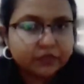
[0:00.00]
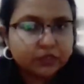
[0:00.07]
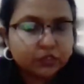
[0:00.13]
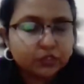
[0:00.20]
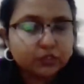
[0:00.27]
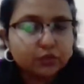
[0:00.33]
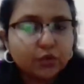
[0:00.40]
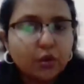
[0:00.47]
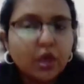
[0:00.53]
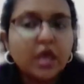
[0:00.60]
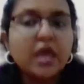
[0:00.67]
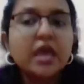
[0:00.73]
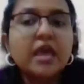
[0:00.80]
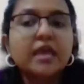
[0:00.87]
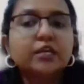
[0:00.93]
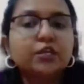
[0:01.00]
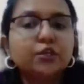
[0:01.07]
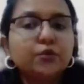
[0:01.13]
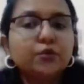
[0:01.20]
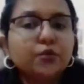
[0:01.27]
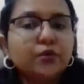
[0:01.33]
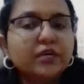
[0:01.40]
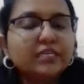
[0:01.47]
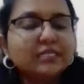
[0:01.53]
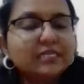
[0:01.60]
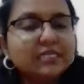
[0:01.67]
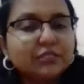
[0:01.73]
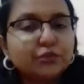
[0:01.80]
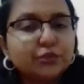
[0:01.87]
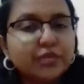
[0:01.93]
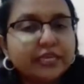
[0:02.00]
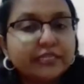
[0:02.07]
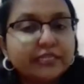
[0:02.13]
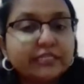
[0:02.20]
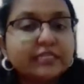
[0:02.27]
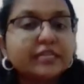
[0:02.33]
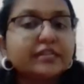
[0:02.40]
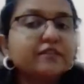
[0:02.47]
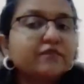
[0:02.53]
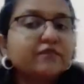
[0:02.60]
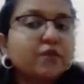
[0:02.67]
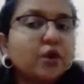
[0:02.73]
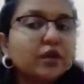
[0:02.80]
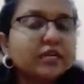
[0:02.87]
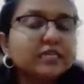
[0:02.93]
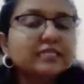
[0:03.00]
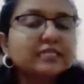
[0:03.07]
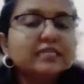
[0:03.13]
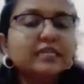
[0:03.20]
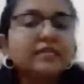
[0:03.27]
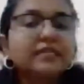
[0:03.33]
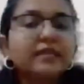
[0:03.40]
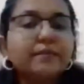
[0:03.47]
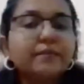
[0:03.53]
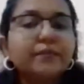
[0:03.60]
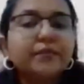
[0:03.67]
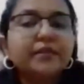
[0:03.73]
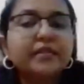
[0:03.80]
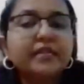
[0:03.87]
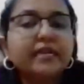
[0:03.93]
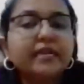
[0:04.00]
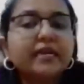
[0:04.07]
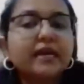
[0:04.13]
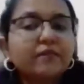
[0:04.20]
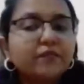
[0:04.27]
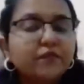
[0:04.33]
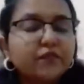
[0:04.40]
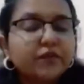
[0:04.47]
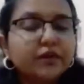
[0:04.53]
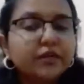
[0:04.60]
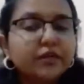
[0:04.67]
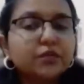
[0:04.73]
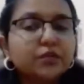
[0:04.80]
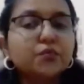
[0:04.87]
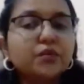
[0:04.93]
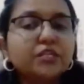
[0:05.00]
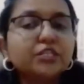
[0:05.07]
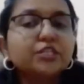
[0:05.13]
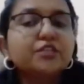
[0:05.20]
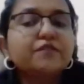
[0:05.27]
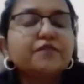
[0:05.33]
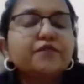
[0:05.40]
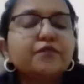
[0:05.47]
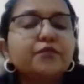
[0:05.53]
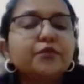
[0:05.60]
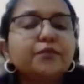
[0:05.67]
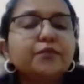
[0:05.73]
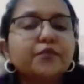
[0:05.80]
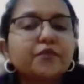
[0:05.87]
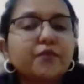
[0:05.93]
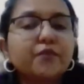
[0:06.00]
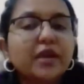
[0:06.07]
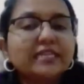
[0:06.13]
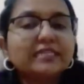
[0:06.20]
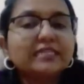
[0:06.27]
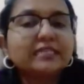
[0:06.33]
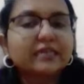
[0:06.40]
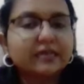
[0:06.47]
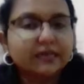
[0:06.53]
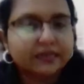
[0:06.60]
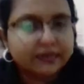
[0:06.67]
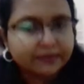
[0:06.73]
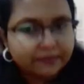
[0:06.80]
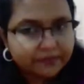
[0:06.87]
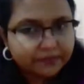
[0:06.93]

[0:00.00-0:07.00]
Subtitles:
So cue is the stress, reward is the temporary comfort which the food provides her.